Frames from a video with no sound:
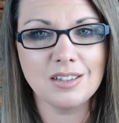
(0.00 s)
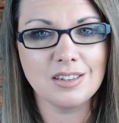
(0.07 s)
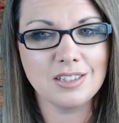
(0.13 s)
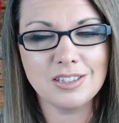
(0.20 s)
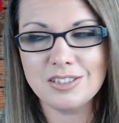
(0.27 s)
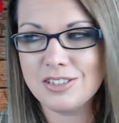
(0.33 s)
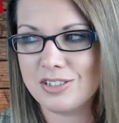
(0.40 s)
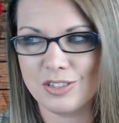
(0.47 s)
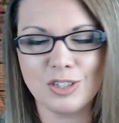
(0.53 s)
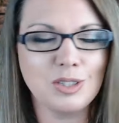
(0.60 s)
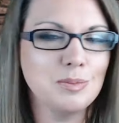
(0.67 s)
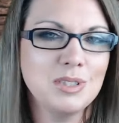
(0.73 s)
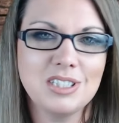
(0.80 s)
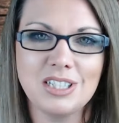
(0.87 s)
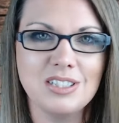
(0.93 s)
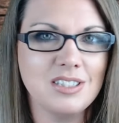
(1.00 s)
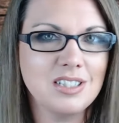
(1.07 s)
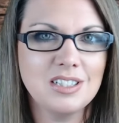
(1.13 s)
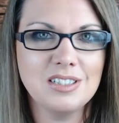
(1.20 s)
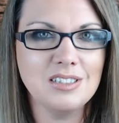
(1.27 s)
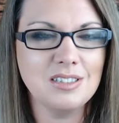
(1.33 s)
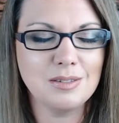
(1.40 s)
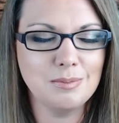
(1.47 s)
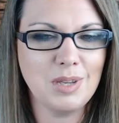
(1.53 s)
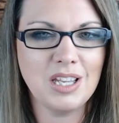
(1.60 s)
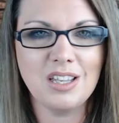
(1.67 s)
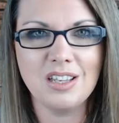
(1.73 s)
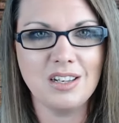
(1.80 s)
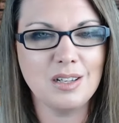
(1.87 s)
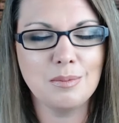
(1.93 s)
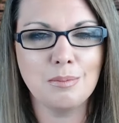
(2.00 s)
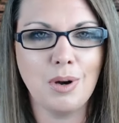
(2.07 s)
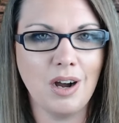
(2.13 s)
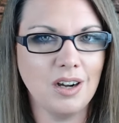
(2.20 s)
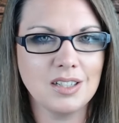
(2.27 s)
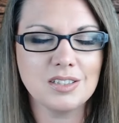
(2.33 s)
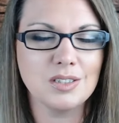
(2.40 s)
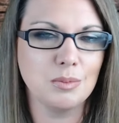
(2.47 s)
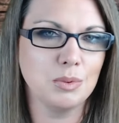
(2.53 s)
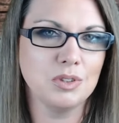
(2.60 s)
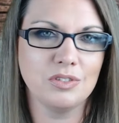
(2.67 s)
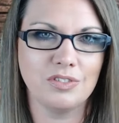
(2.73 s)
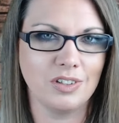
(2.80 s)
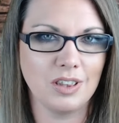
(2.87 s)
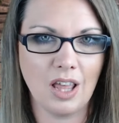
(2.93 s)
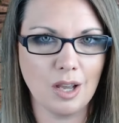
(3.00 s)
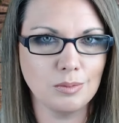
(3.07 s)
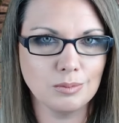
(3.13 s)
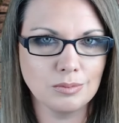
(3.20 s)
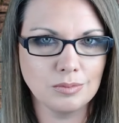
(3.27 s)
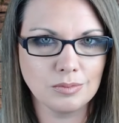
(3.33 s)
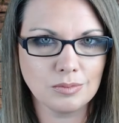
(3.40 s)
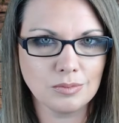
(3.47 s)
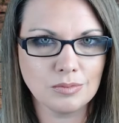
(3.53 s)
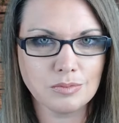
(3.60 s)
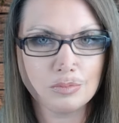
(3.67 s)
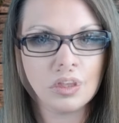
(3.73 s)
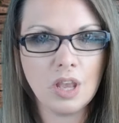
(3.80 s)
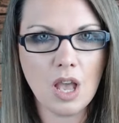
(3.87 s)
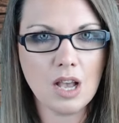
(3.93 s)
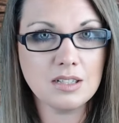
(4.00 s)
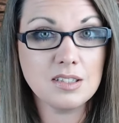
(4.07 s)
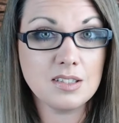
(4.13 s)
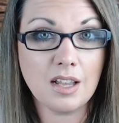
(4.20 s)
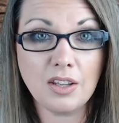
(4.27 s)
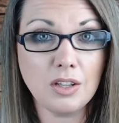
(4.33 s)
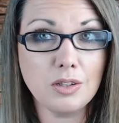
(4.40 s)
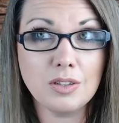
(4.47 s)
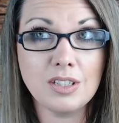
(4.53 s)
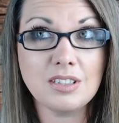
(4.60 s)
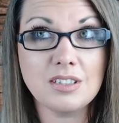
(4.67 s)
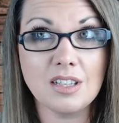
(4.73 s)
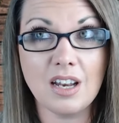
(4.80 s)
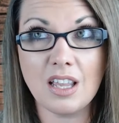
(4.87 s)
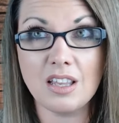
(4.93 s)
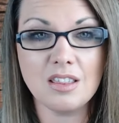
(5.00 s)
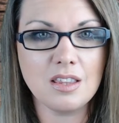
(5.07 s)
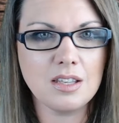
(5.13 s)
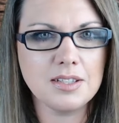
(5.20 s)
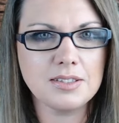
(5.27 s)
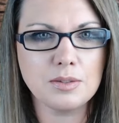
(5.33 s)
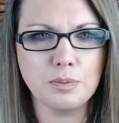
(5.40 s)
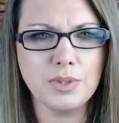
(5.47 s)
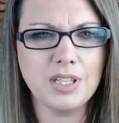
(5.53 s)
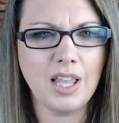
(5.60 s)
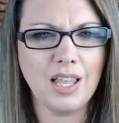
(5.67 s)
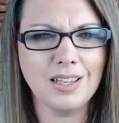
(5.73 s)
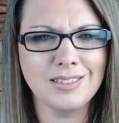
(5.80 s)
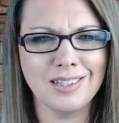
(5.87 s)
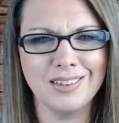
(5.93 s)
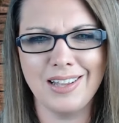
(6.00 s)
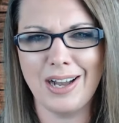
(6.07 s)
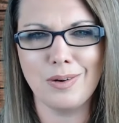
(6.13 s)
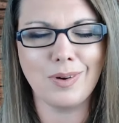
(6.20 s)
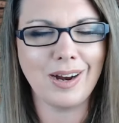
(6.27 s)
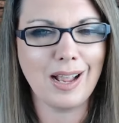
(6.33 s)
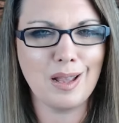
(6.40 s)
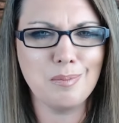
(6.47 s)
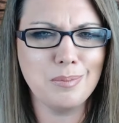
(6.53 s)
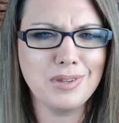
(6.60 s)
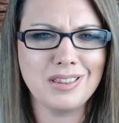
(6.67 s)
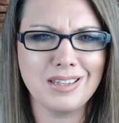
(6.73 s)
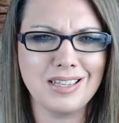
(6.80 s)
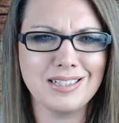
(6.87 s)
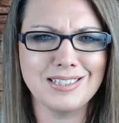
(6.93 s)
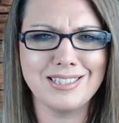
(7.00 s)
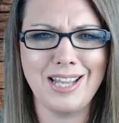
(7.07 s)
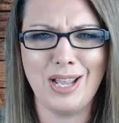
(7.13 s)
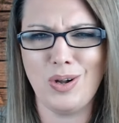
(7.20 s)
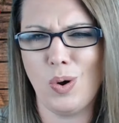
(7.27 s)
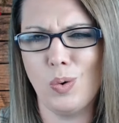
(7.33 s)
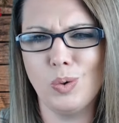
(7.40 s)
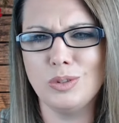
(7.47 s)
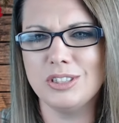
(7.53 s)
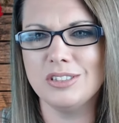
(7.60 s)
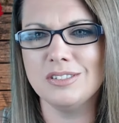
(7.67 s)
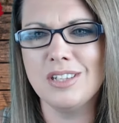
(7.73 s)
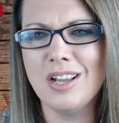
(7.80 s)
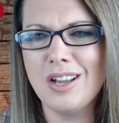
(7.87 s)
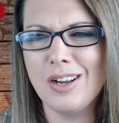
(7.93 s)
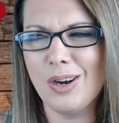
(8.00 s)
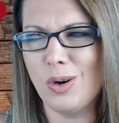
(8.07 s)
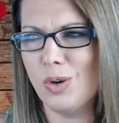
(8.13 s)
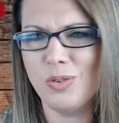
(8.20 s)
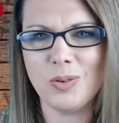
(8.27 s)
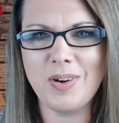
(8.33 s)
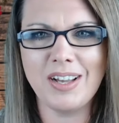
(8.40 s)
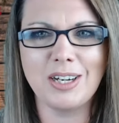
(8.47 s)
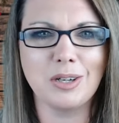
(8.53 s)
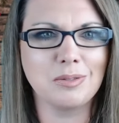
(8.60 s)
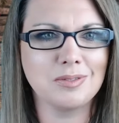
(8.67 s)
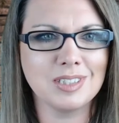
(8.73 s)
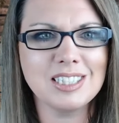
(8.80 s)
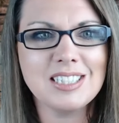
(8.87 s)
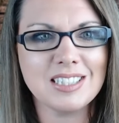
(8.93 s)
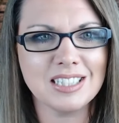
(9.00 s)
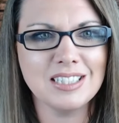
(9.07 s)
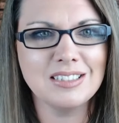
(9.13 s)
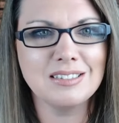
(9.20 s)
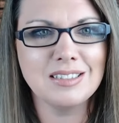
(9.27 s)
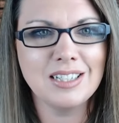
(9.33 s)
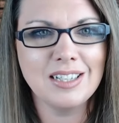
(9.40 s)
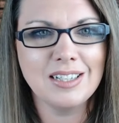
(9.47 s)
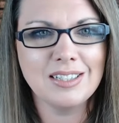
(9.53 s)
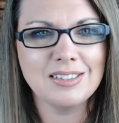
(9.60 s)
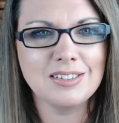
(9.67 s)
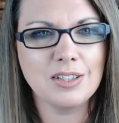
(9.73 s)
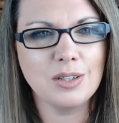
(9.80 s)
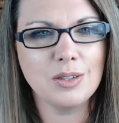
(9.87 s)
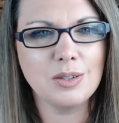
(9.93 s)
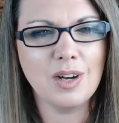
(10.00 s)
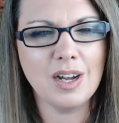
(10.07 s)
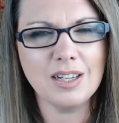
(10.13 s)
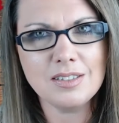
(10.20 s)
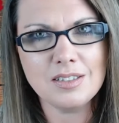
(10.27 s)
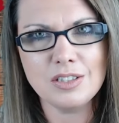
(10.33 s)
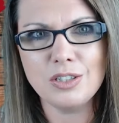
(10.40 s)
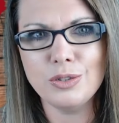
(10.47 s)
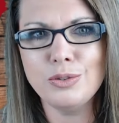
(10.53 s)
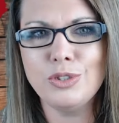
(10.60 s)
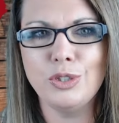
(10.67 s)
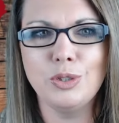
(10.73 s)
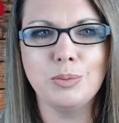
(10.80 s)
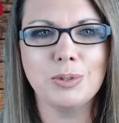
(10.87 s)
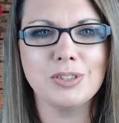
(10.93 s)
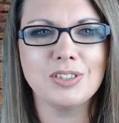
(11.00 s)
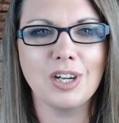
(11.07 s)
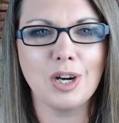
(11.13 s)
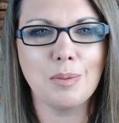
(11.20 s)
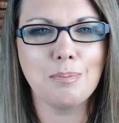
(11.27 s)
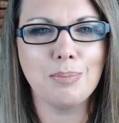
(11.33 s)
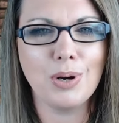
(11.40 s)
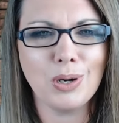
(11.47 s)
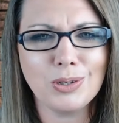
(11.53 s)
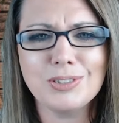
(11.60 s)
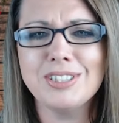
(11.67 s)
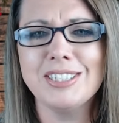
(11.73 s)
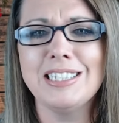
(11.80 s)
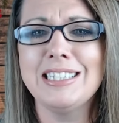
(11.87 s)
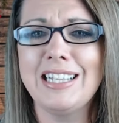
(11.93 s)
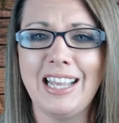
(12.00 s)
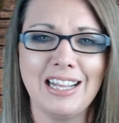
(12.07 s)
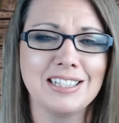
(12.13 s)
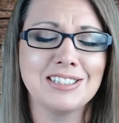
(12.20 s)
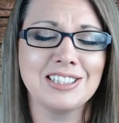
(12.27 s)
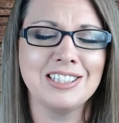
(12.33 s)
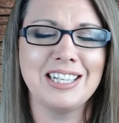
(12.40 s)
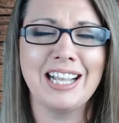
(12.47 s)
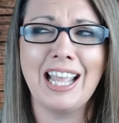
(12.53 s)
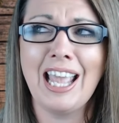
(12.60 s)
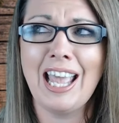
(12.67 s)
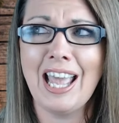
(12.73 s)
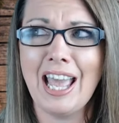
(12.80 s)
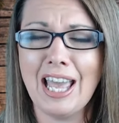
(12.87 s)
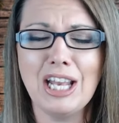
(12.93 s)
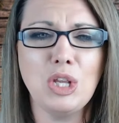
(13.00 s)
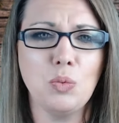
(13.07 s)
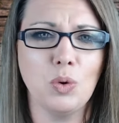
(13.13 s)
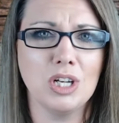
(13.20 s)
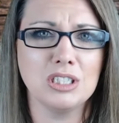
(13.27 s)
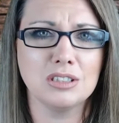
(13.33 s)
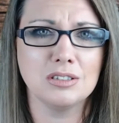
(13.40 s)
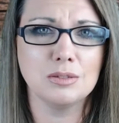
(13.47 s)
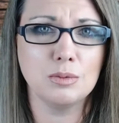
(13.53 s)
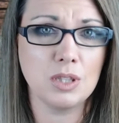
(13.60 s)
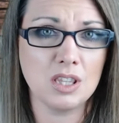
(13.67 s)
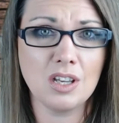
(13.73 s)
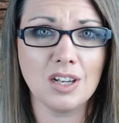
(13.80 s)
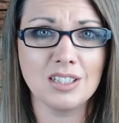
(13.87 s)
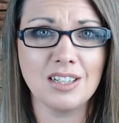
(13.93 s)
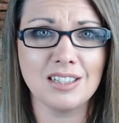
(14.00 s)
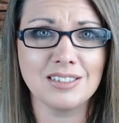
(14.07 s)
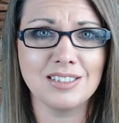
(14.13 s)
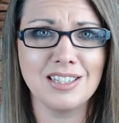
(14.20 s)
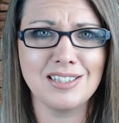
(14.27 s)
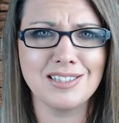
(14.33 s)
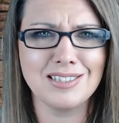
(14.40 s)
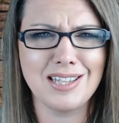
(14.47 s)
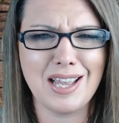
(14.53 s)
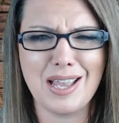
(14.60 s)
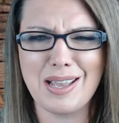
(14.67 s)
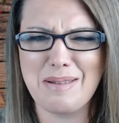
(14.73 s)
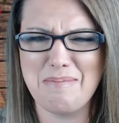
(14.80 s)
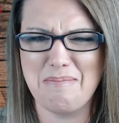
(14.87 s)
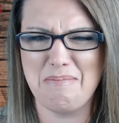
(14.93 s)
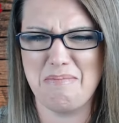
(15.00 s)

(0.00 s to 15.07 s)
their circumstances make it impossible for them. As secularists and atheists, we can't allow our empathy to take hold and override our reason. So as YouTubers are personally canceling anyone with the audacity to say